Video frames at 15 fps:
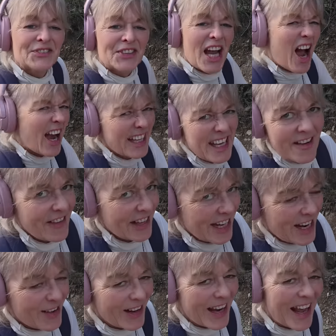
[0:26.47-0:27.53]
I never
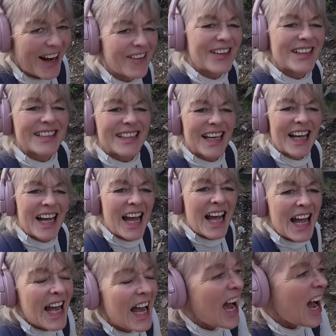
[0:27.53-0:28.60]
count calories.
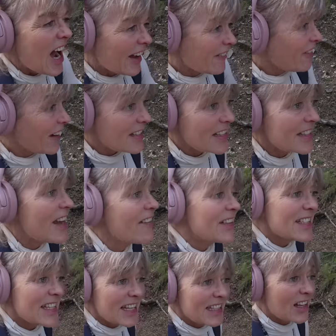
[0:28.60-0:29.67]
In fact, I never
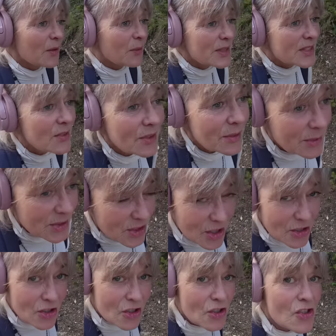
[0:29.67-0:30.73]
did. I always thought it was
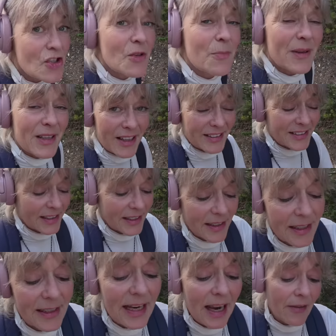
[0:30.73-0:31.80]
such a stupid idea.
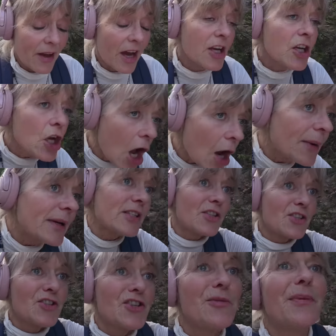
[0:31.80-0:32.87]
And now that I know it's a
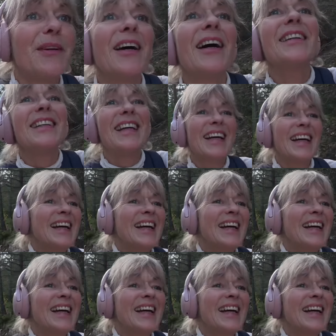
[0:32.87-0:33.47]
stupid idea,